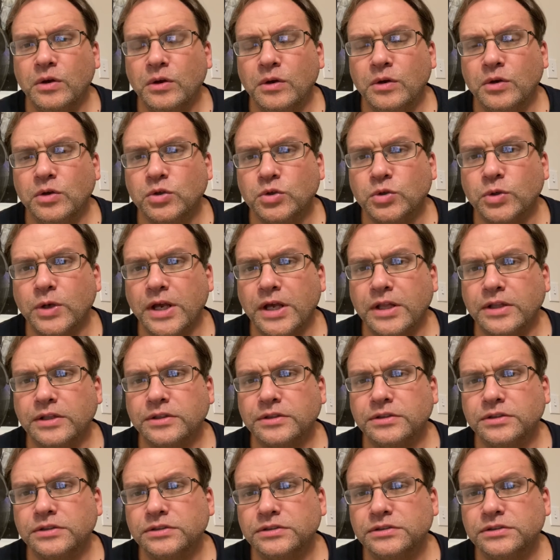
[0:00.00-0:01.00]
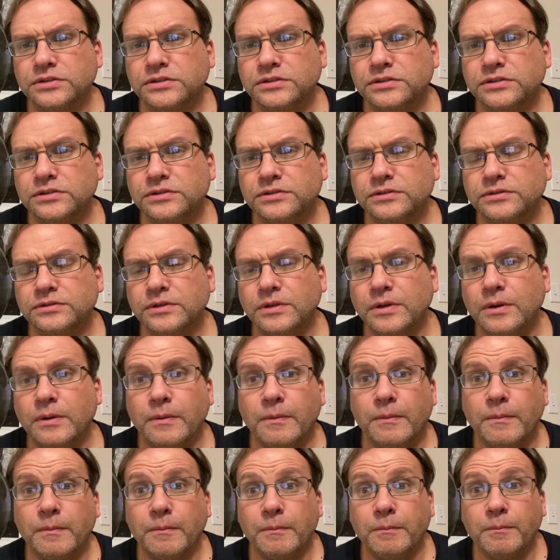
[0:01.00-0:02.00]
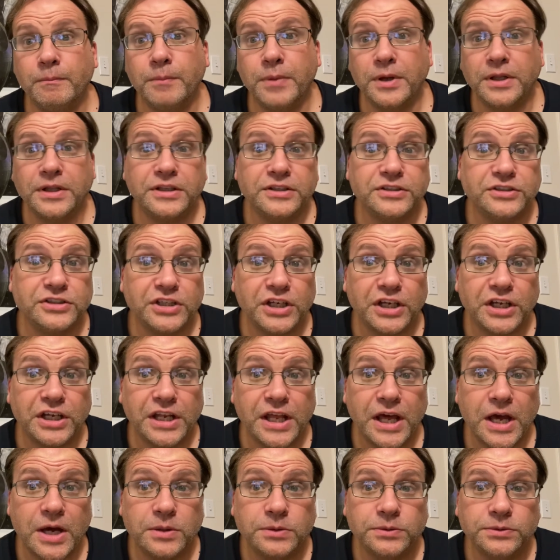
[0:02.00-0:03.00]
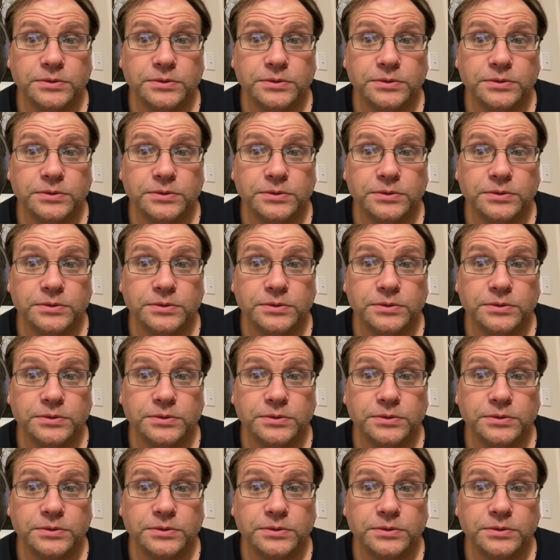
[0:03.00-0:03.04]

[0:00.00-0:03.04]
trailer, but let's check it out.